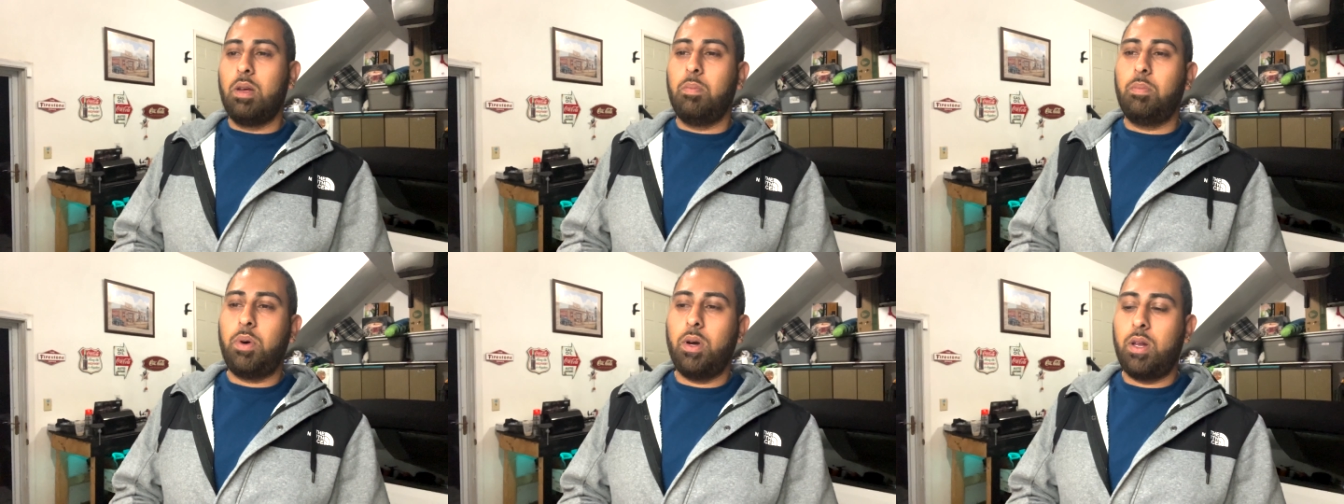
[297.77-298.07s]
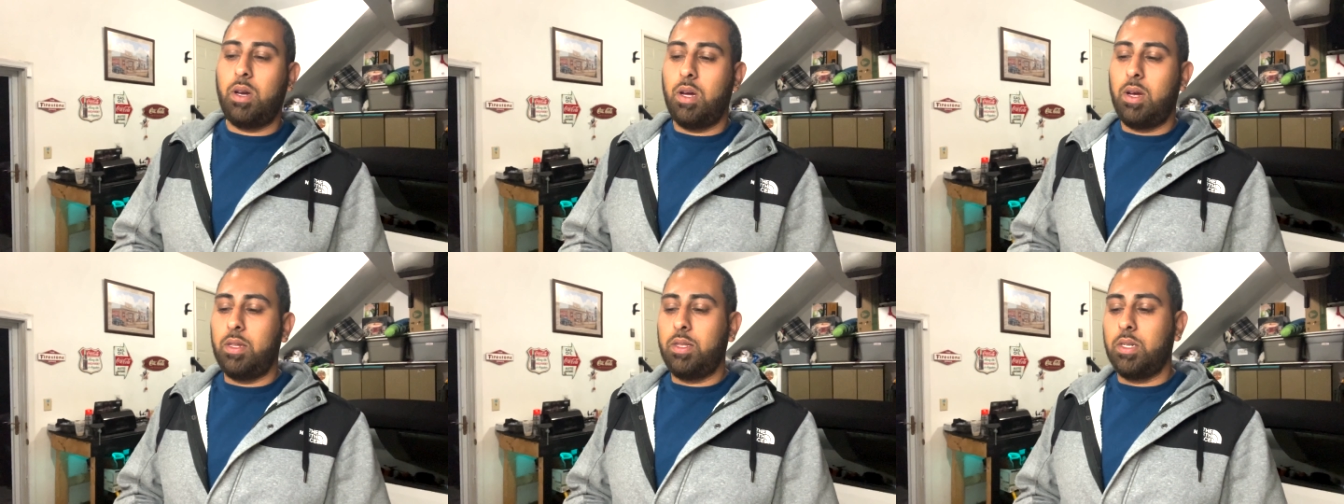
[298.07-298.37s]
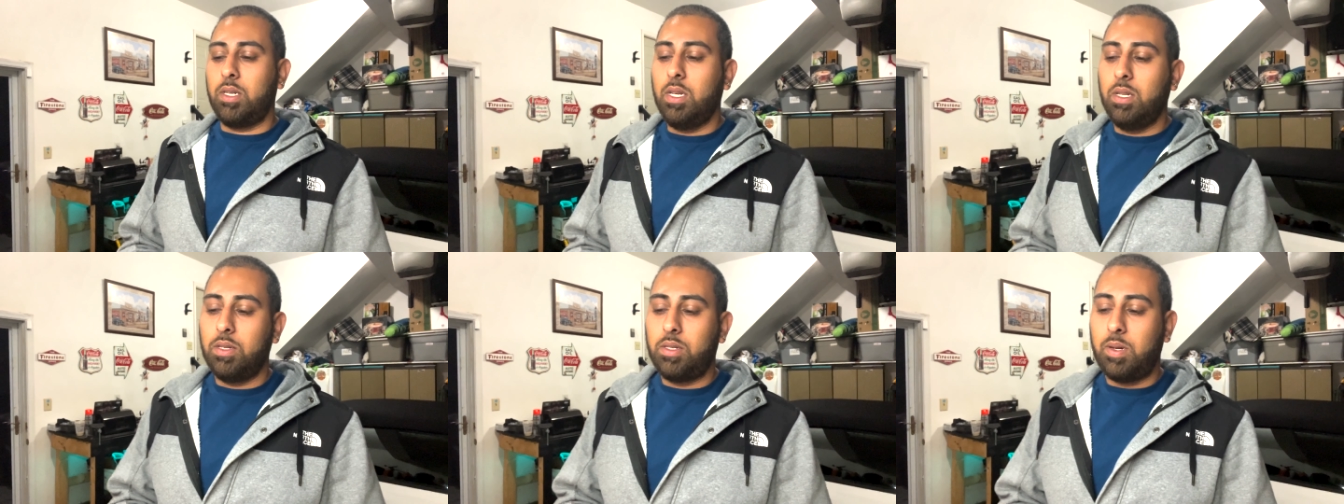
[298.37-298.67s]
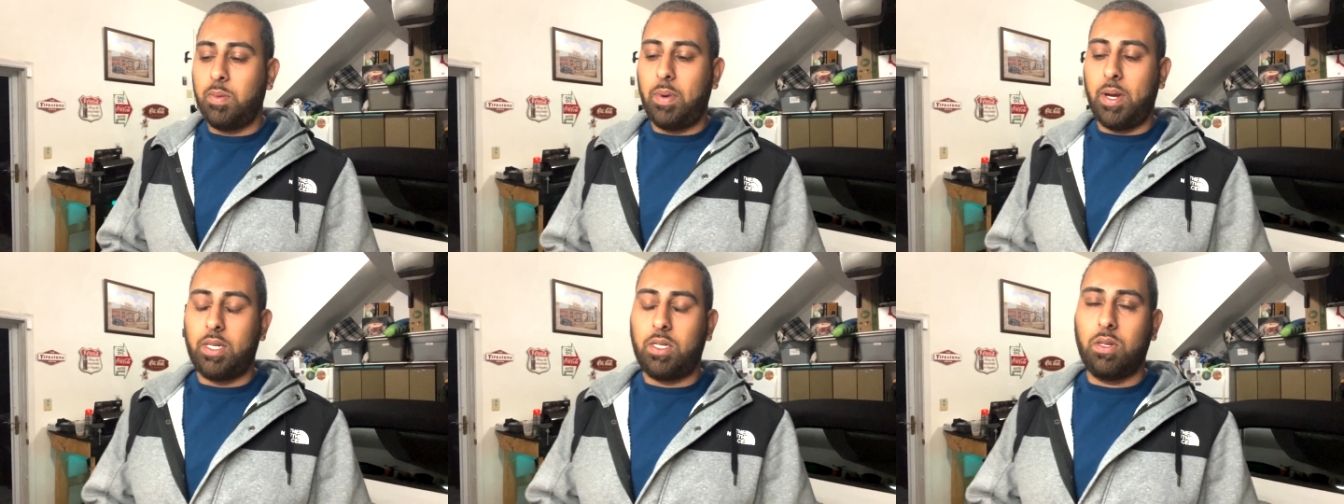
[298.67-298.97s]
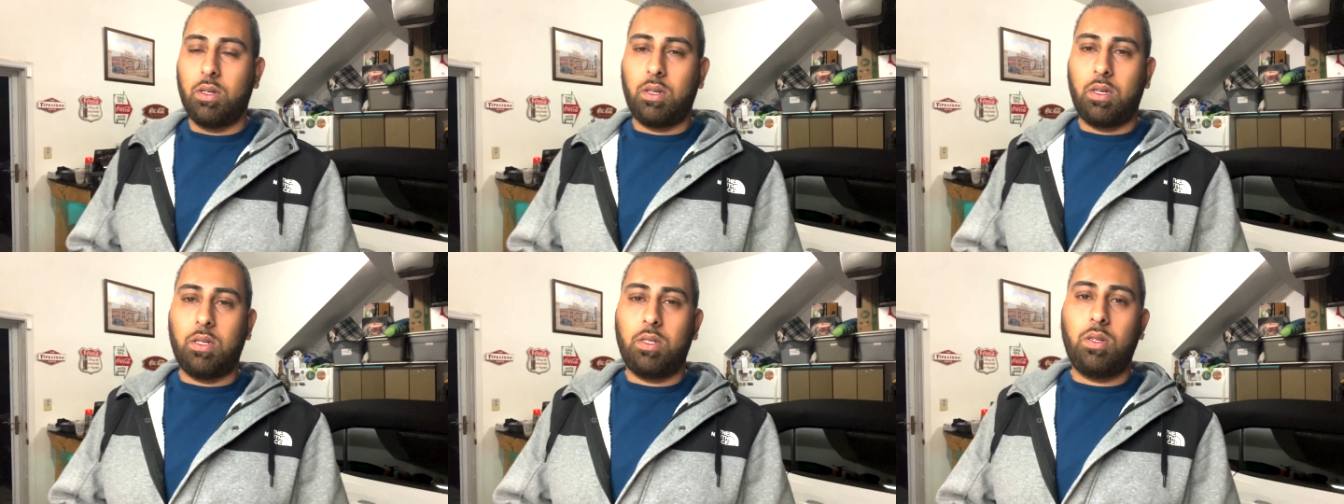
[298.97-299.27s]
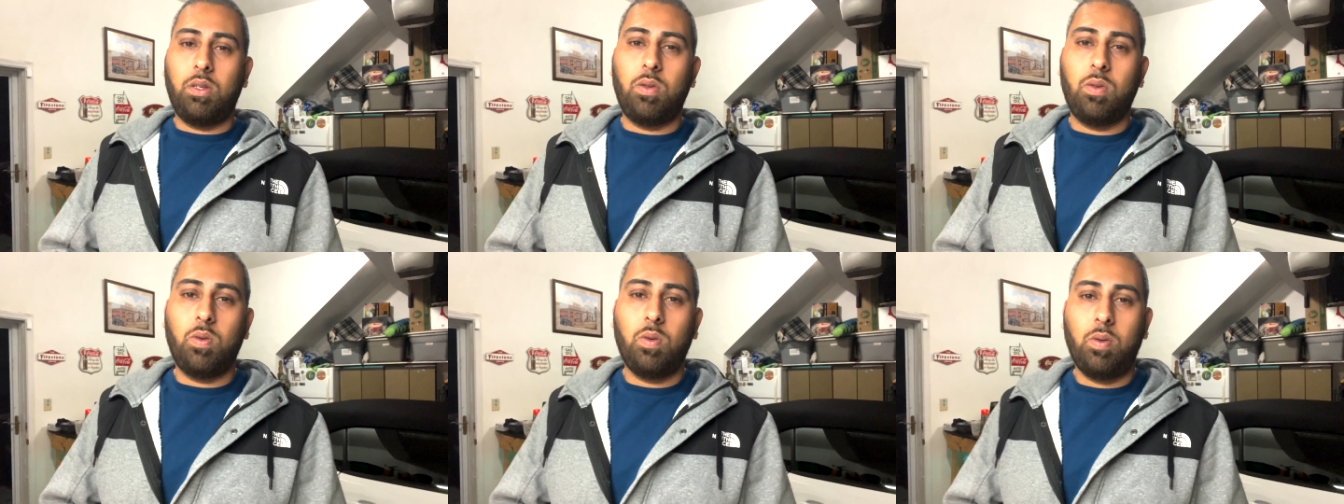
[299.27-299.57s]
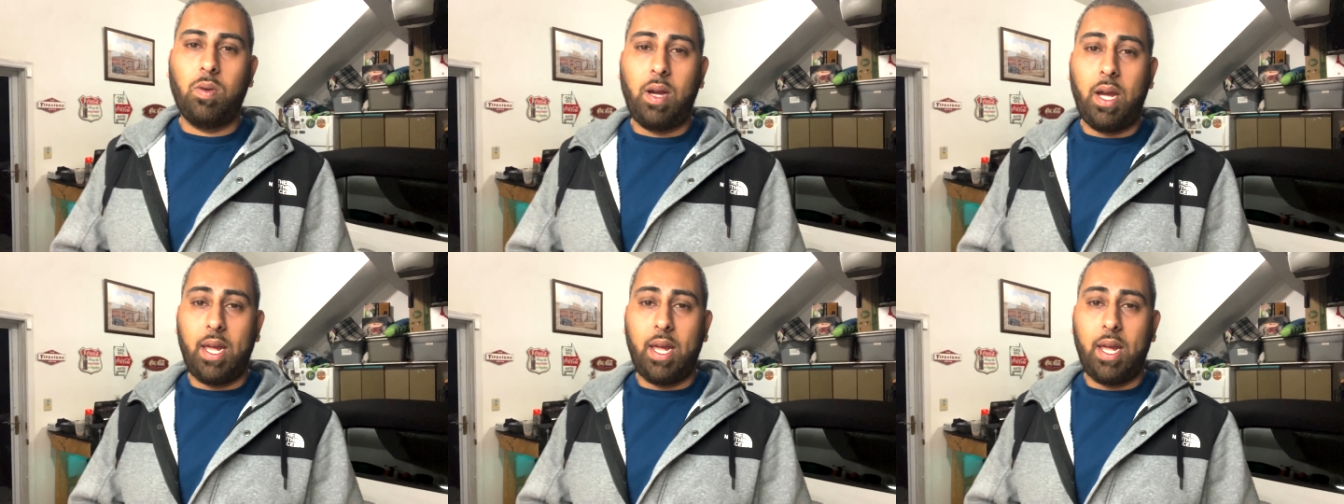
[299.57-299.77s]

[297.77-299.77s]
But the dealership I took it to,